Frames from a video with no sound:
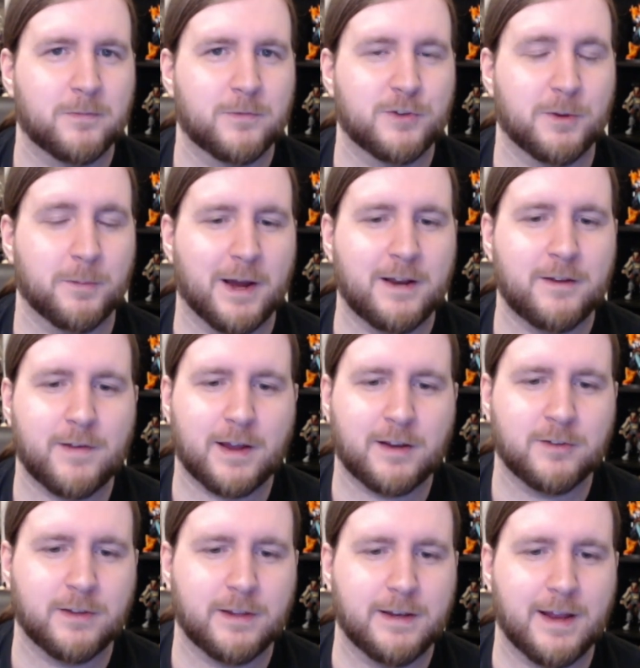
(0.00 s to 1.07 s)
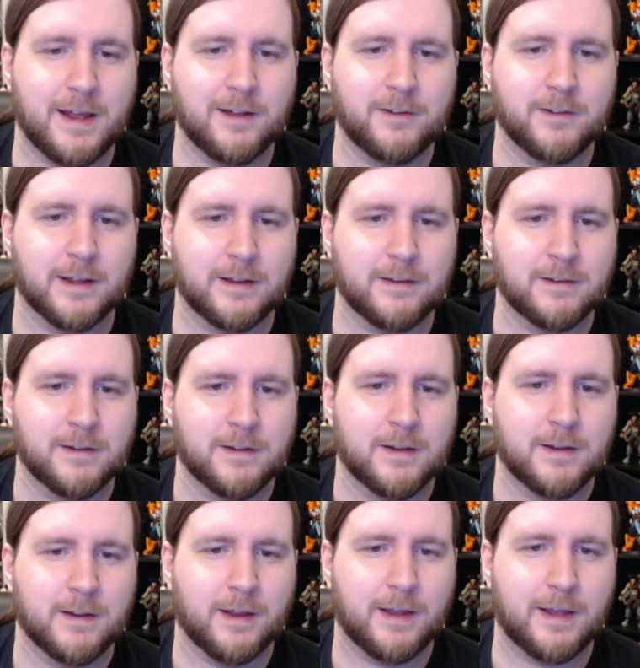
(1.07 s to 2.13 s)
she might have actually nailed it.
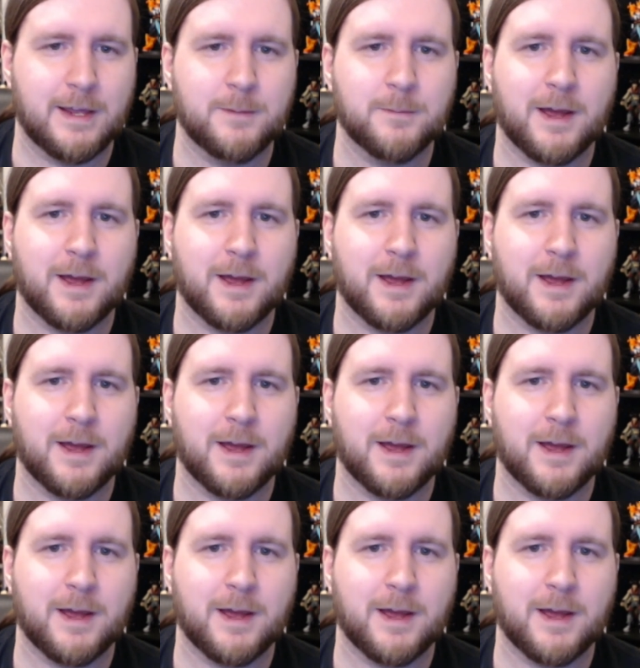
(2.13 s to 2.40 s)
He